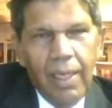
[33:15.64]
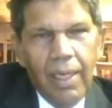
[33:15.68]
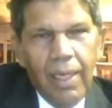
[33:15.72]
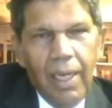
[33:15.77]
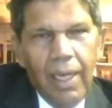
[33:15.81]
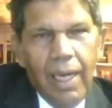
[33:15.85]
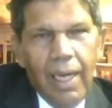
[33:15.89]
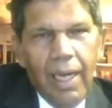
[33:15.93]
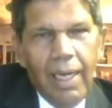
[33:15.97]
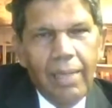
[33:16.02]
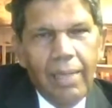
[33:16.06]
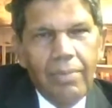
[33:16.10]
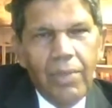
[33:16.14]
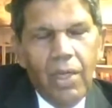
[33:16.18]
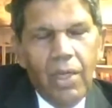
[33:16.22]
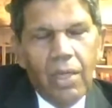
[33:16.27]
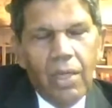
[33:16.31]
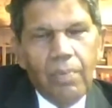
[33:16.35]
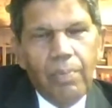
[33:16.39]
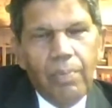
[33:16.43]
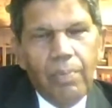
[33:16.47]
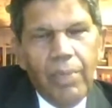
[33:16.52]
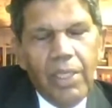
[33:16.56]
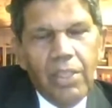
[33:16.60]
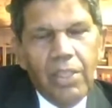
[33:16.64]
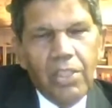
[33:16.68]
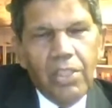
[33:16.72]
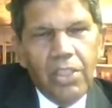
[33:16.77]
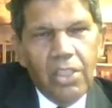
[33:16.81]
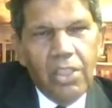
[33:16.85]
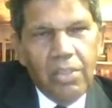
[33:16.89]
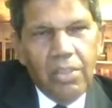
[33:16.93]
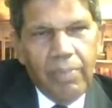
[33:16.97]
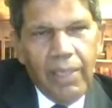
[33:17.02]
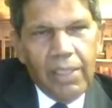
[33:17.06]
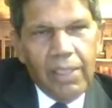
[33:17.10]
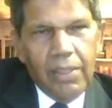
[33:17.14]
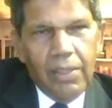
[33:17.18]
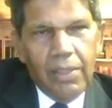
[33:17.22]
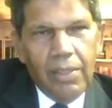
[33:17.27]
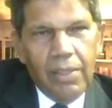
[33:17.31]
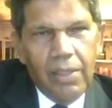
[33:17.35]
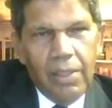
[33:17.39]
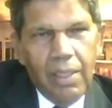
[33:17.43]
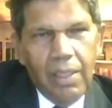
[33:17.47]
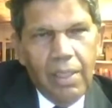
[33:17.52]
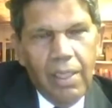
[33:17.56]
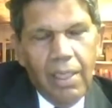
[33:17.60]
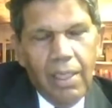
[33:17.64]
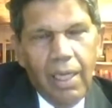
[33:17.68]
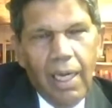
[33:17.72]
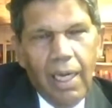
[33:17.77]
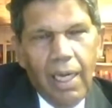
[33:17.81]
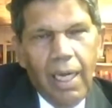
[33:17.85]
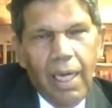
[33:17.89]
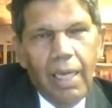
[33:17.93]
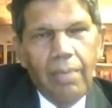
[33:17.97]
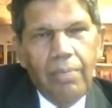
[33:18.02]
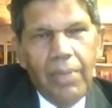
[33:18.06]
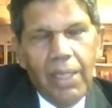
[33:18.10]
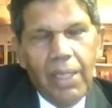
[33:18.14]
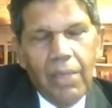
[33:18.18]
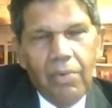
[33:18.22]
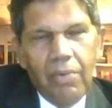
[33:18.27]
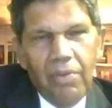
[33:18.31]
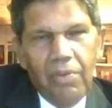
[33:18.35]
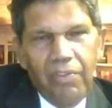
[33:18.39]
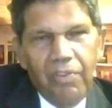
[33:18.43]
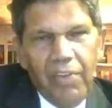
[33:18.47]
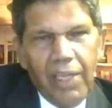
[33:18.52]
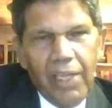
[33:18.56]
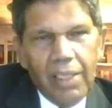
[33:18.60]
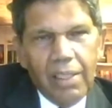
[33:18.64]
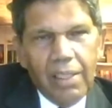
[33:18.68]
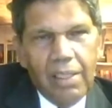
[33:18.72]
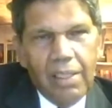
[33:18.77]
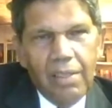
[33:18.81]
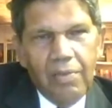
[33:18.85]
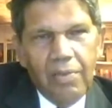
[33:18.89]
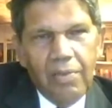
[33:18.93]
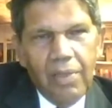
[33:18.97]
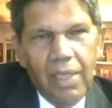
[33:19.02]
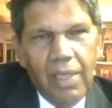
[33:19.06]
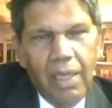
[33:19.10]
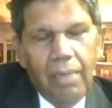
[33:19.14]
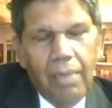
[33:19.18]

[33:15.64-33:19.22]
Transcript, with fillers: I am not being judgmental, I am being reflective,